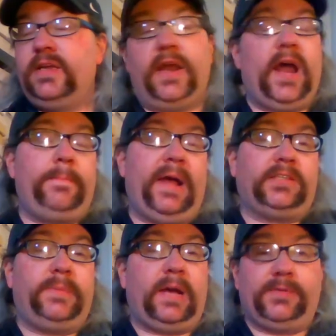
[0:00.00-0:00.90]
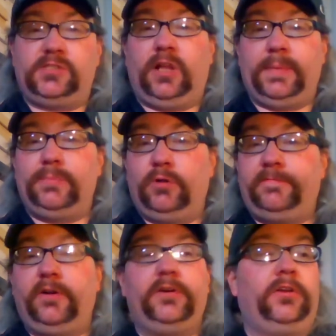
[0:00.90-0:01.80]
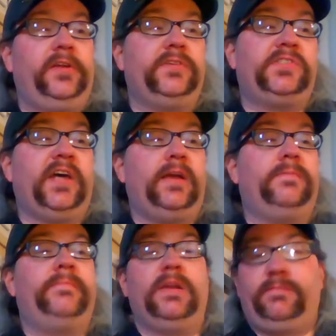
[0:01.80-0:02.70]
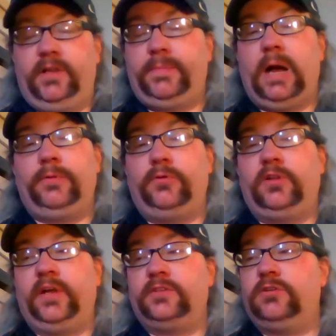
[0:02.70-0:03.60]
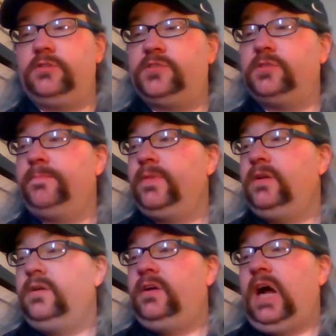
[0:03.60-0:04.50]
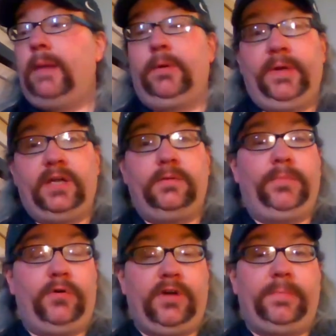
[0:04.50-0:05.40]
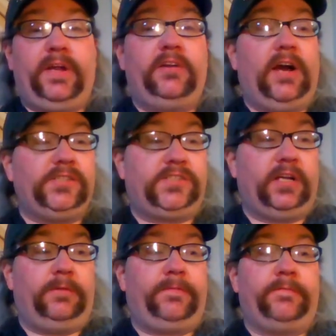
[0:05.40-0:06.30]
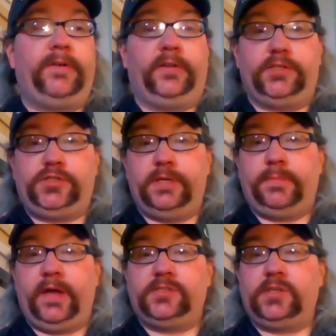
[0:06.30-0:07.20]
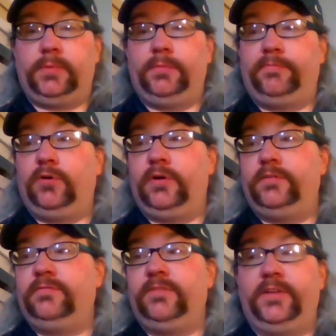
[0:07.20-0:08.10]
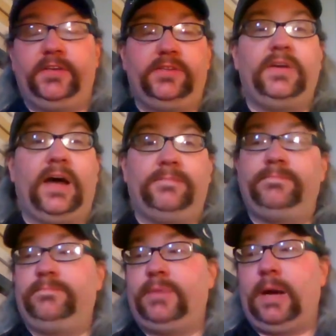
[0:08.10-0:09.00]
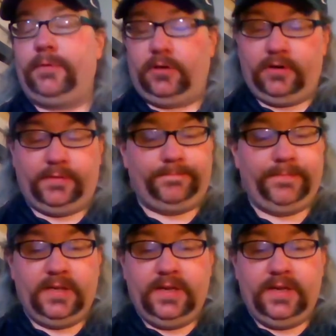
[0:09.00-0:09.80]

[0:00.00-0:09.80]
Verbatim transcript: yeah, not back to back, but still, I mean, both fairly early in the set, made it really popular with collectors. I remember picking both up at a garage sale for fairly cheap that summer before it really got popular. And